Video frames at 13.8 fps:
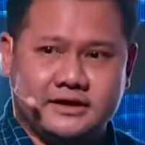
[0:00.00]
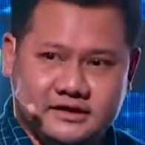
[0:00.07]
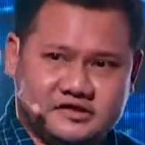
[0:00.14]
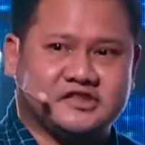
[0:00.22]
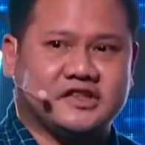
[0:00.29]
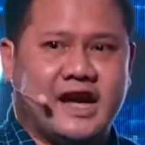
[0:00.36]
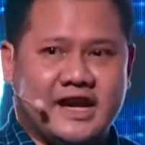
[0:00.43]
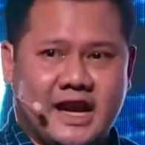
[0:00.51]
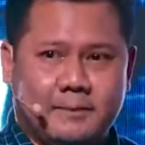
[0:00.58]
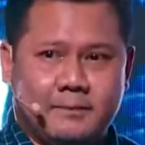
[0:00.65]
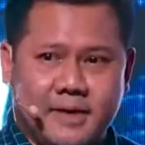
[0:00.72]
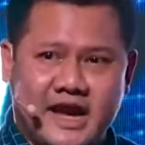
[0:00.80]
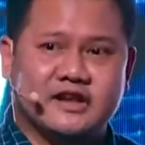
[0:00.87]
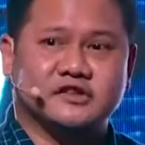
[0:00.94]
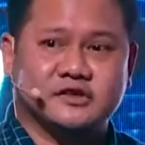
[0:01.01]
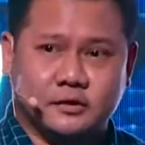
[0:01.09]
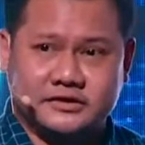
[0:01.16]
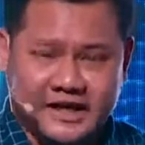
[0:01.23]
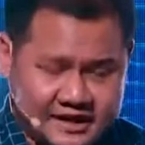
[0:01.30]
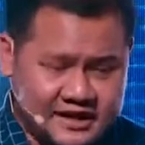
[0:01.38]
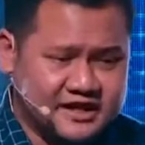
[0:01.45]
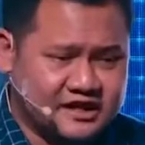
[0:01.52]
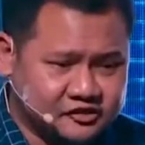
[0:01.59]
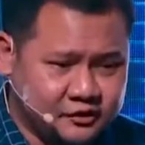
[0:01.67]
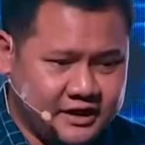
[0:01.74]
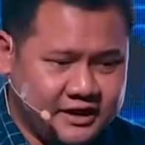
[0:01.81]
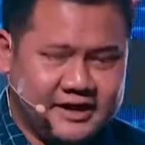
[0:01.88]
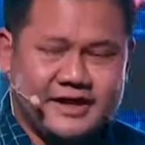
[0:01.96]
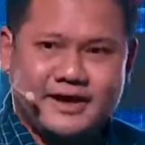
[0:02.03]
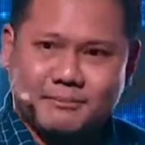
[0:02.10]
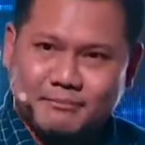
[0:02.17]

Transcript: startup and also tech industry,